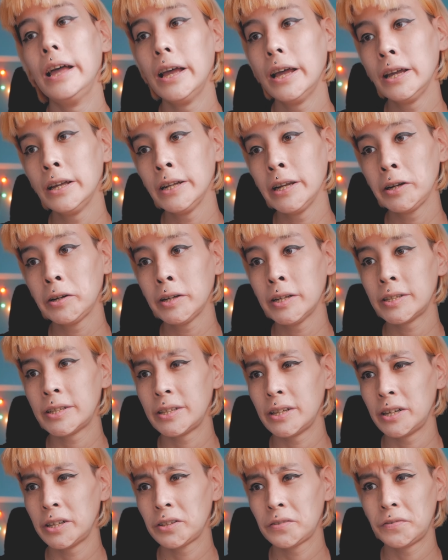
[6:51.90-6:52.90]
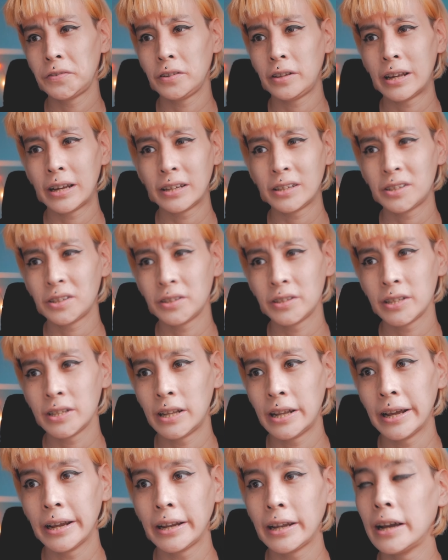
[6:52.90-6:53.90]
And I'm gonna search for like something
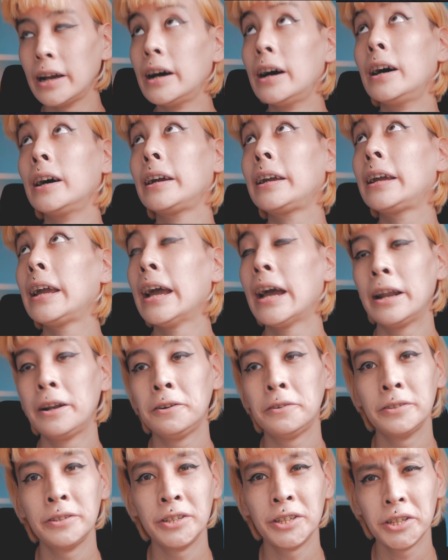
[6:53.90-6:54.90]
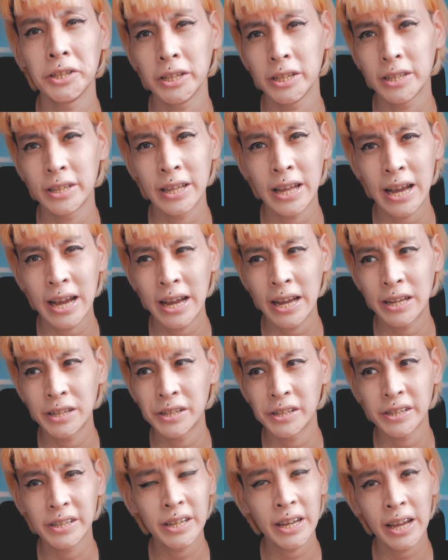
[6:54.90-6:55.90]
like Canon G9,
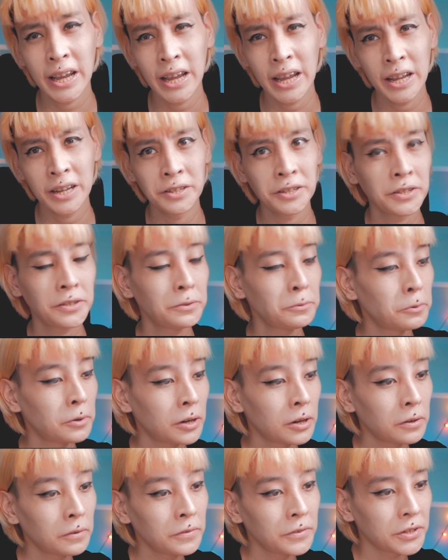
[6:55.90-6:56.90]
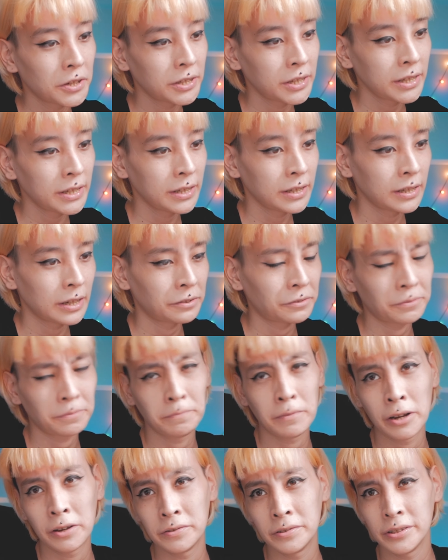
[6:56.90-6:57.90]
G10, G12, something
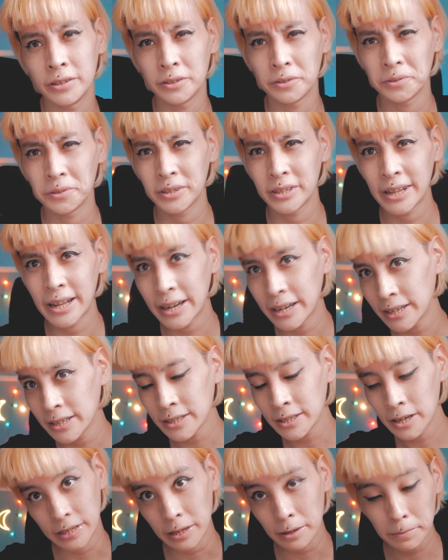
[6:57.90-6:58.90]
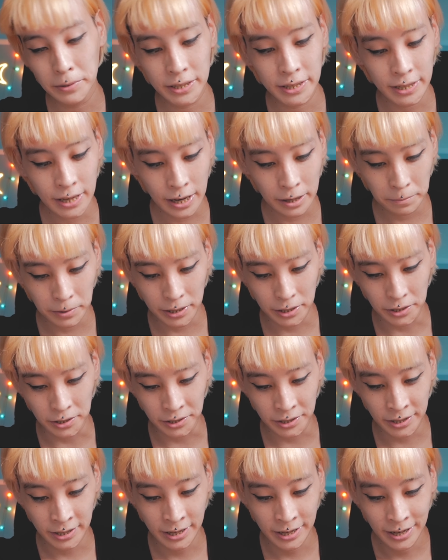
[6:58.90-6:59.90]
along those lines. It's a bit sad
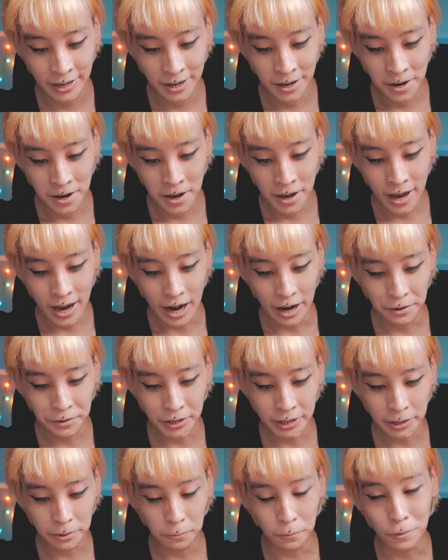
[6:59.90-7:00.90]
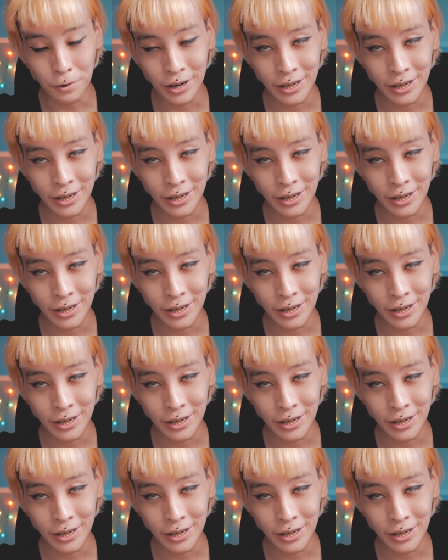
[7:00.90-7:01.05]
because I really